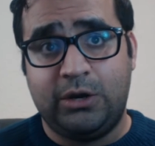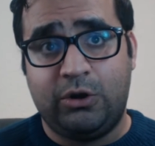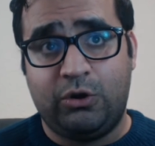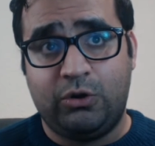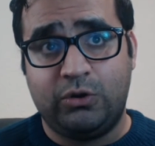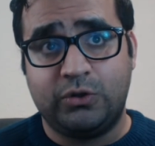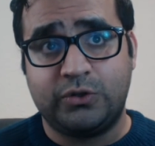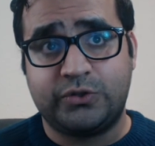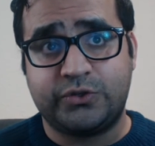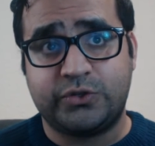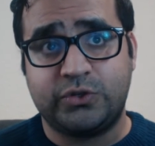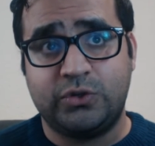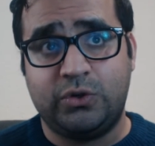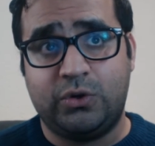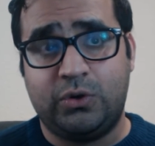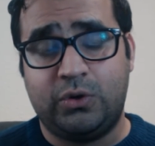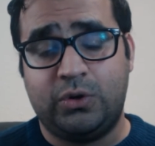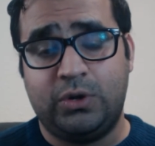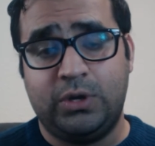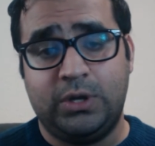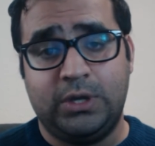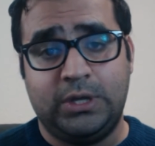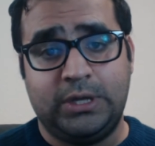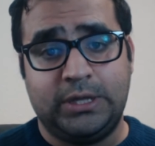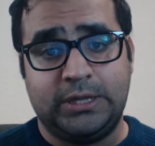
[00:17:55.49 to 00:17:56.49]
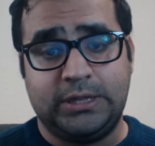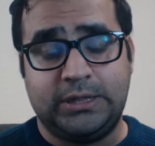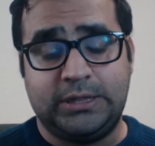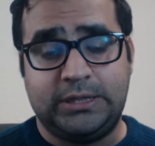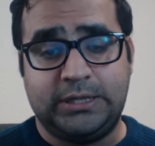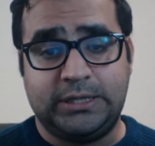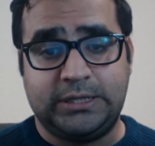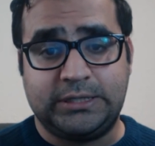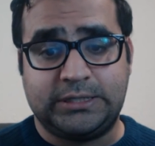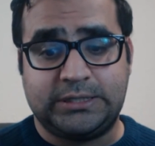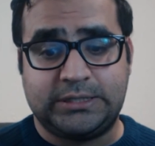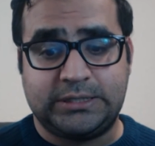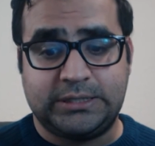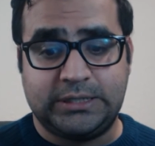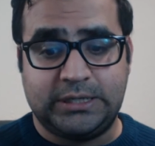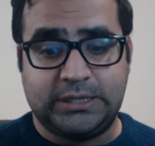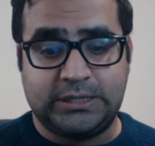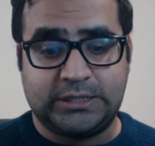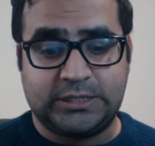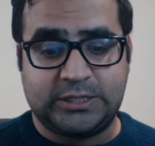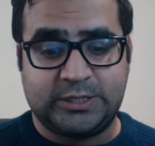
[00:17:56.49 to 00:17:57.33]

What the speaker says: also this